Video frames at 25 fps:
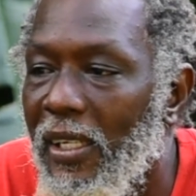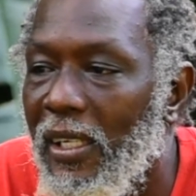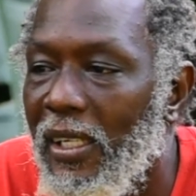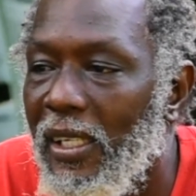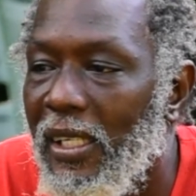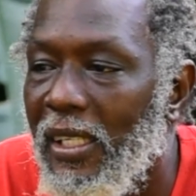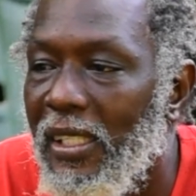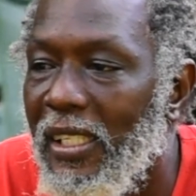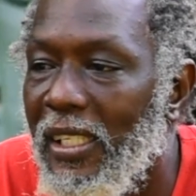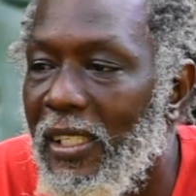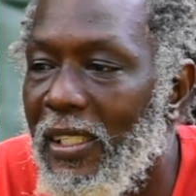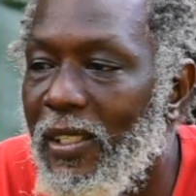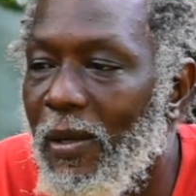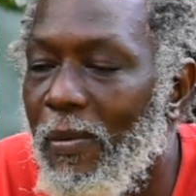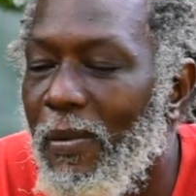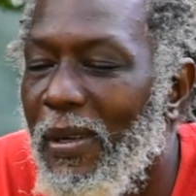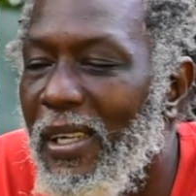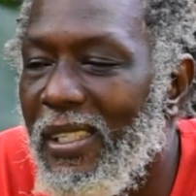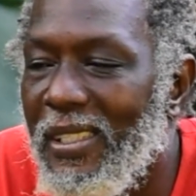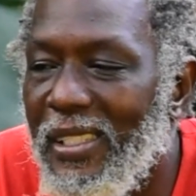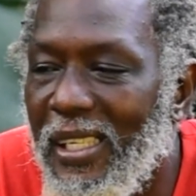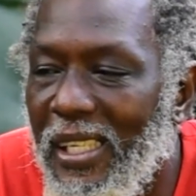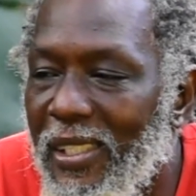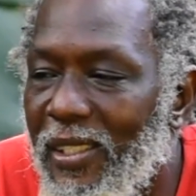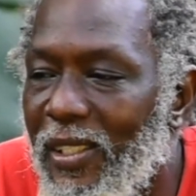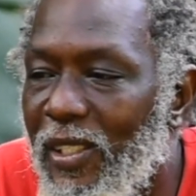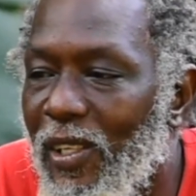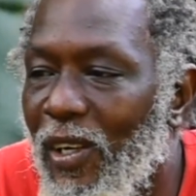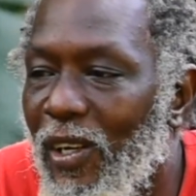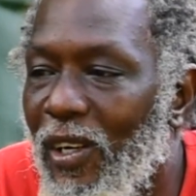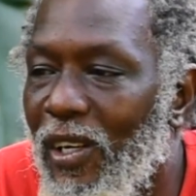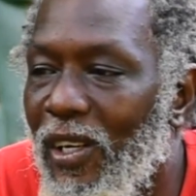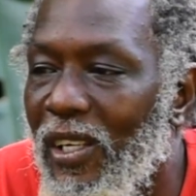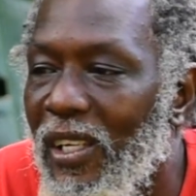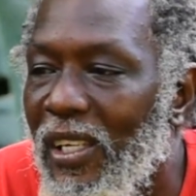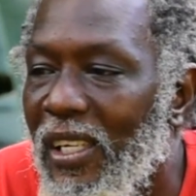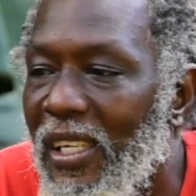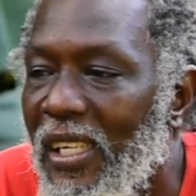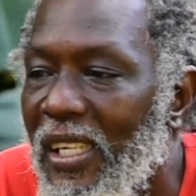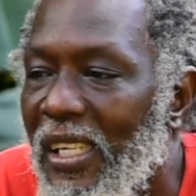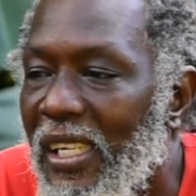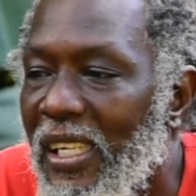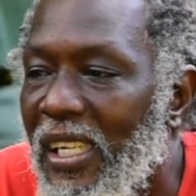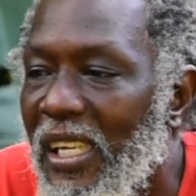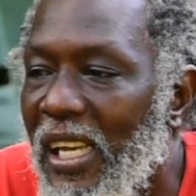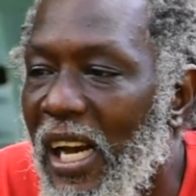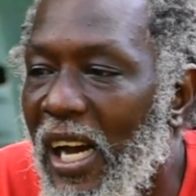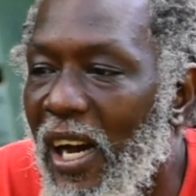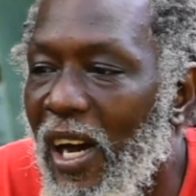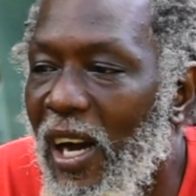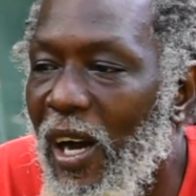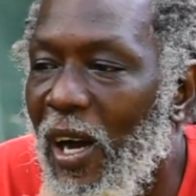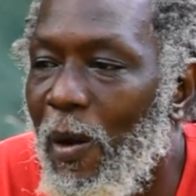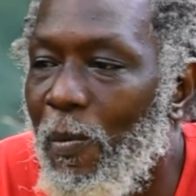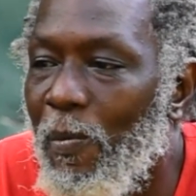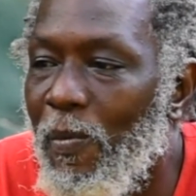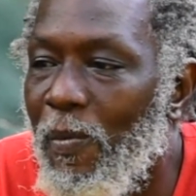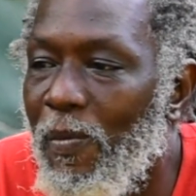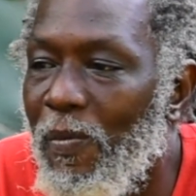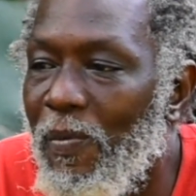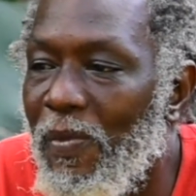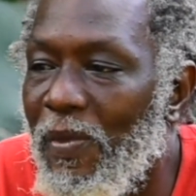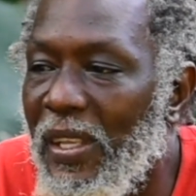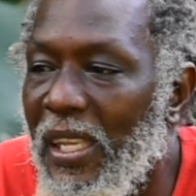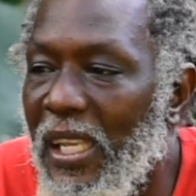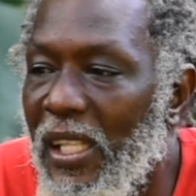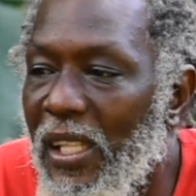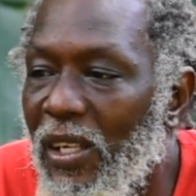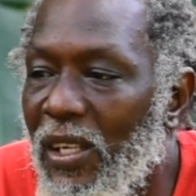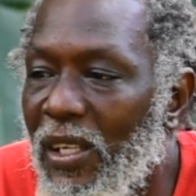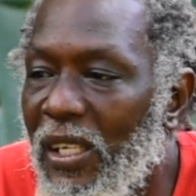You see what I'm saying? So you know,